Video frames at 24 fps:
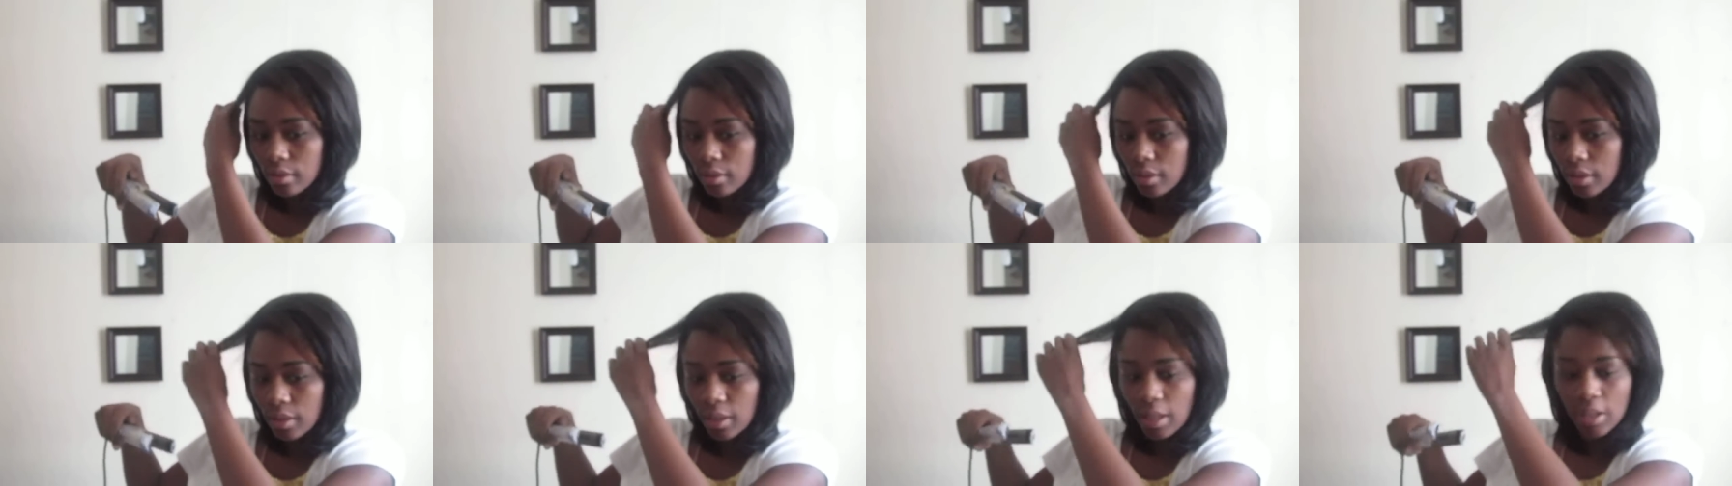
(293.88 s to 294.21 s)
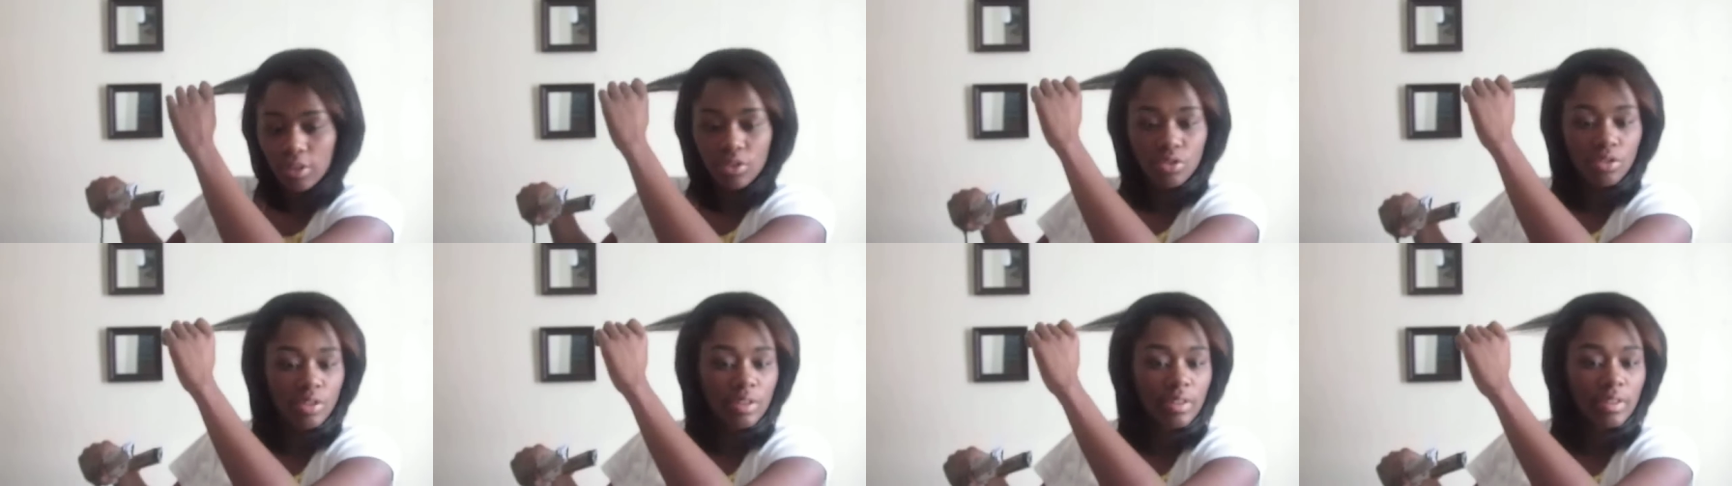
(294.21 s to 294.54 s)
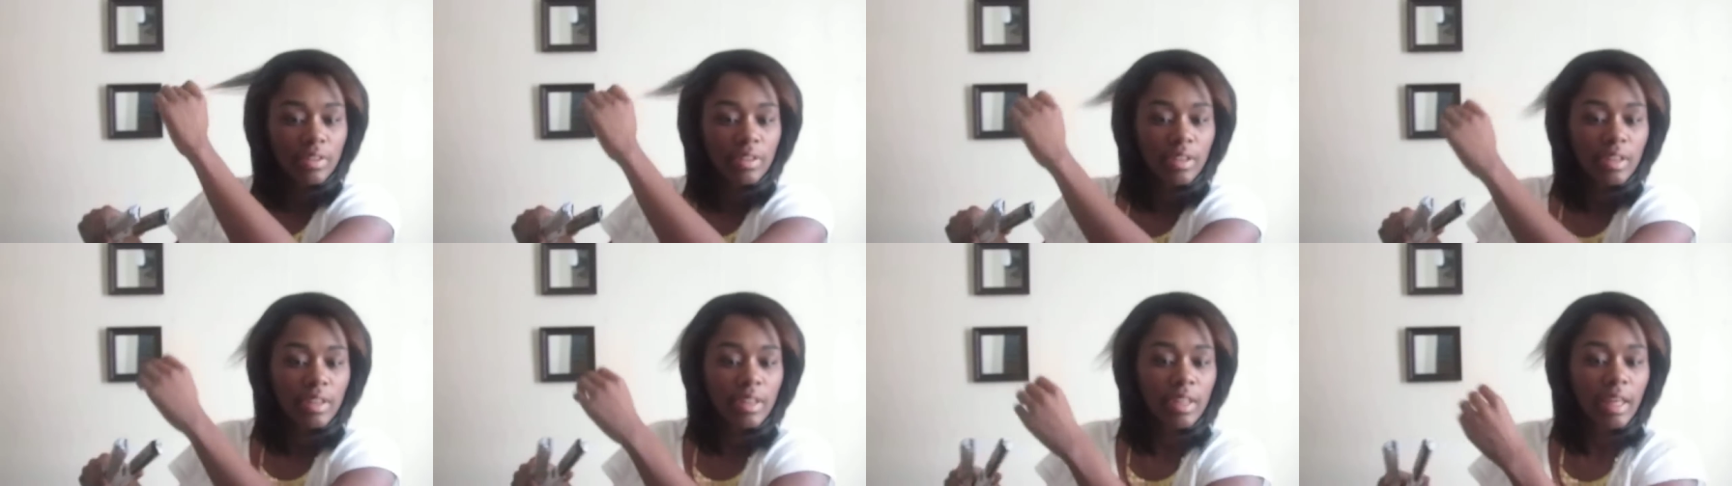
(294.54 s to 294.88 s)
And as you can
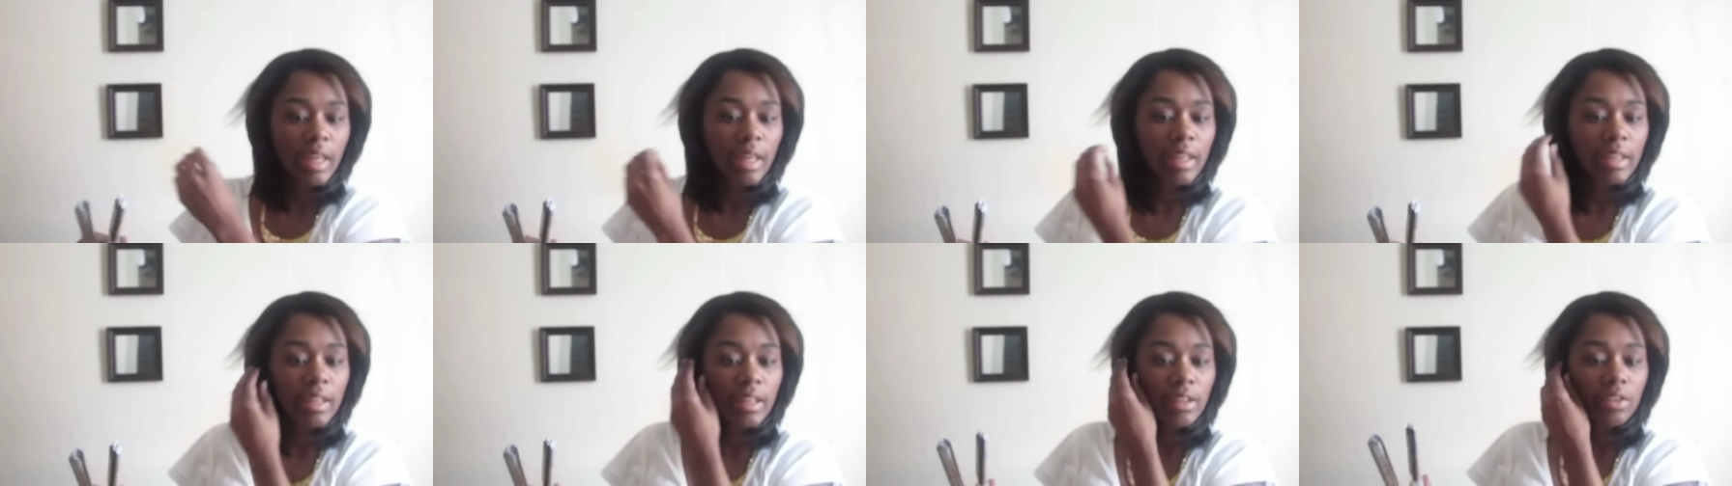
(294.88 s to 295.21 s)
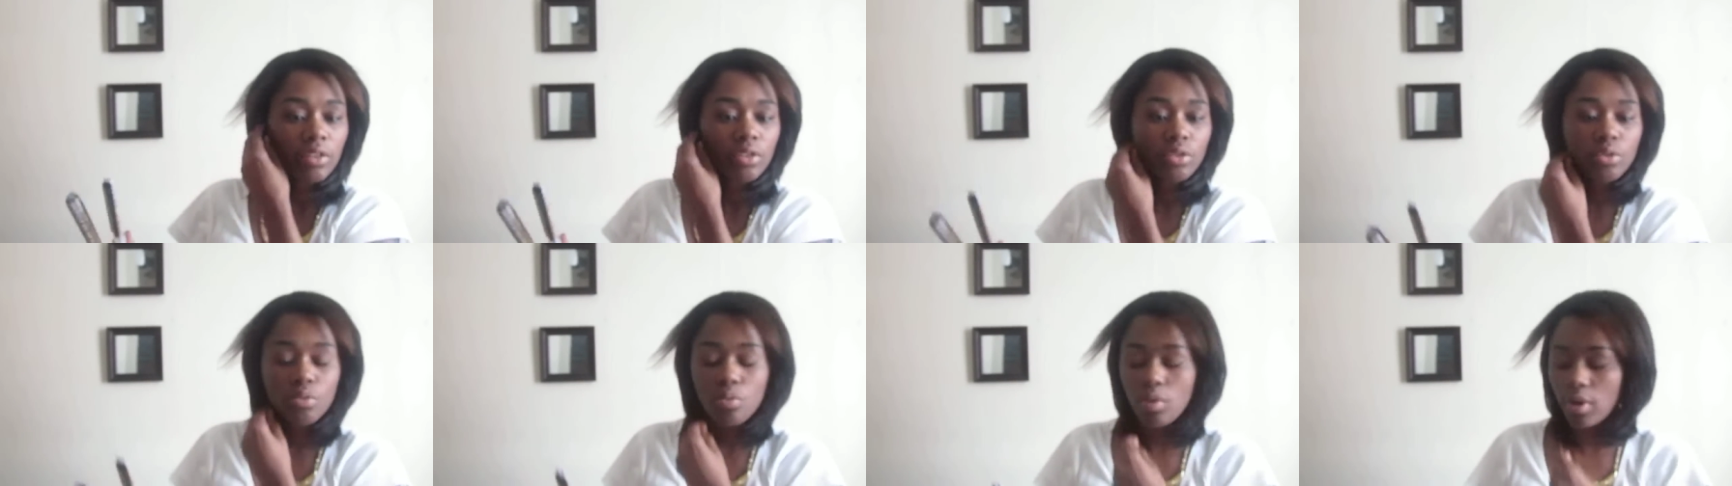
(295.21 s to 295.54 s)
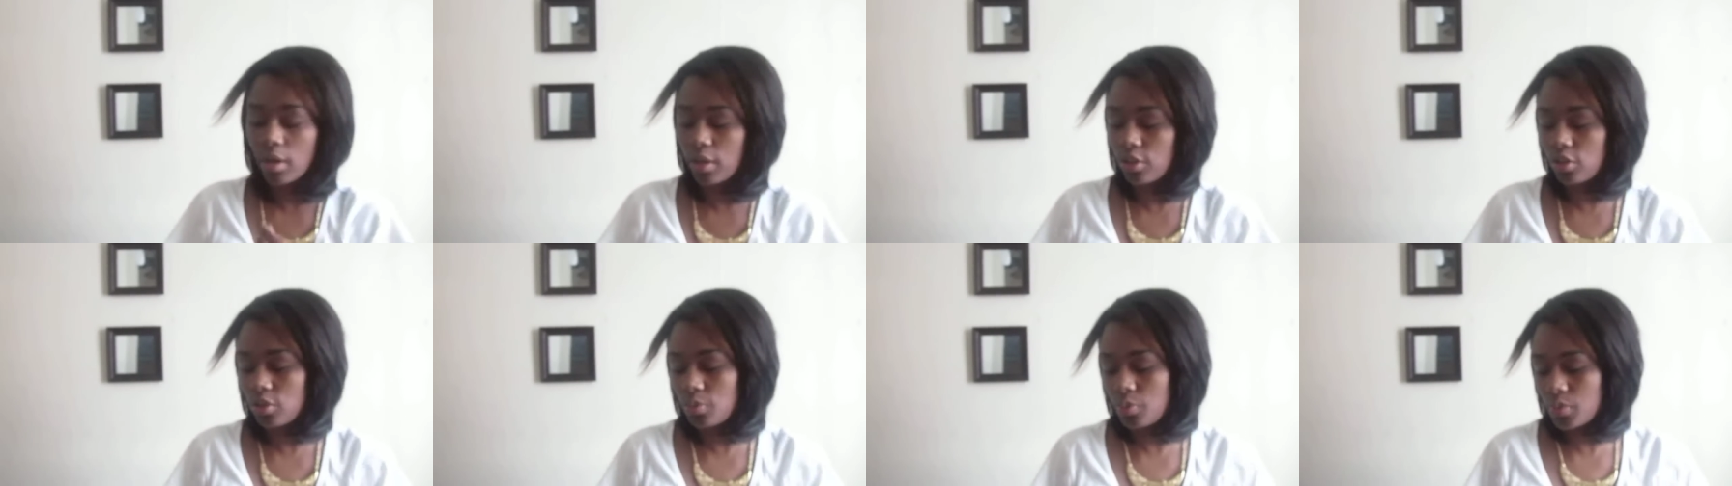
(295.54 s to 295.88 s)
see, that didn't do
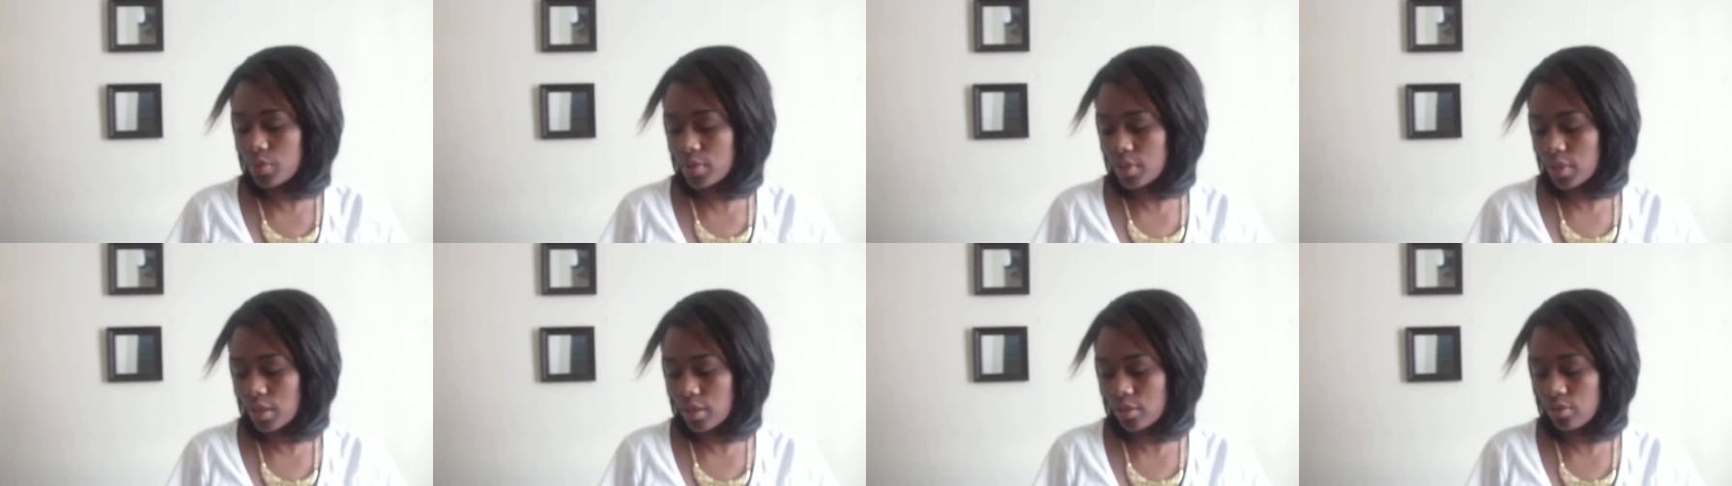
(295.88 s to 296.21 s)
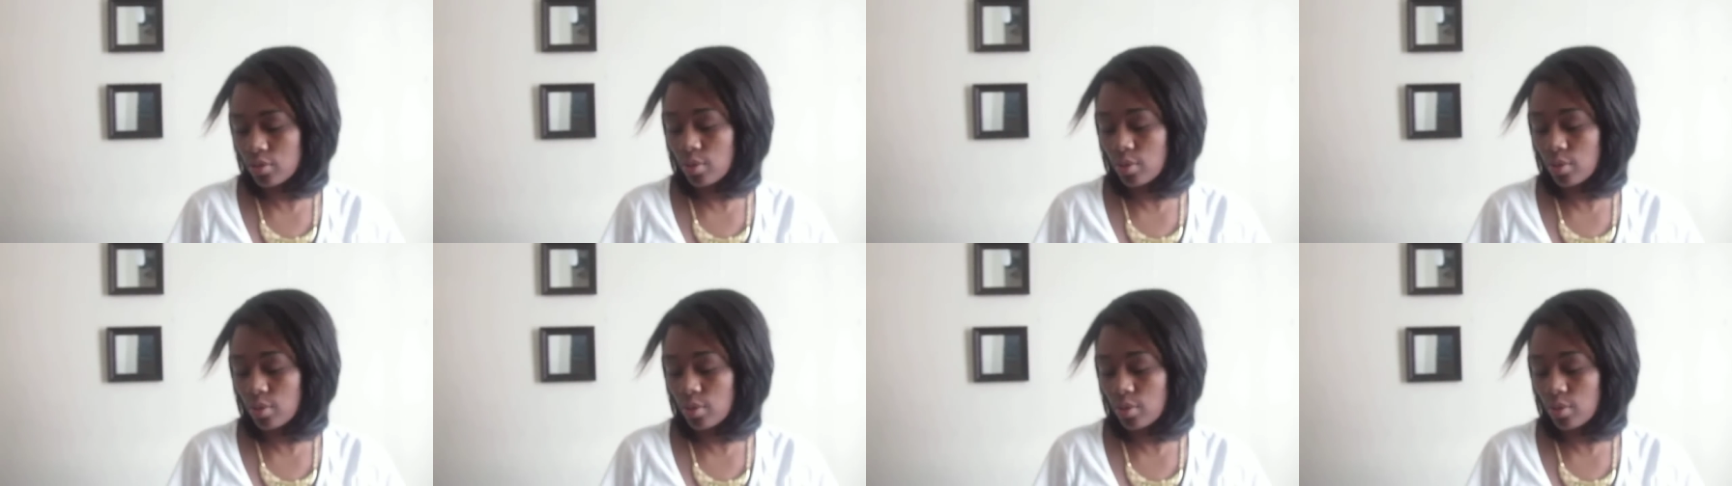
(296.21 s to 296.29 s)
100%,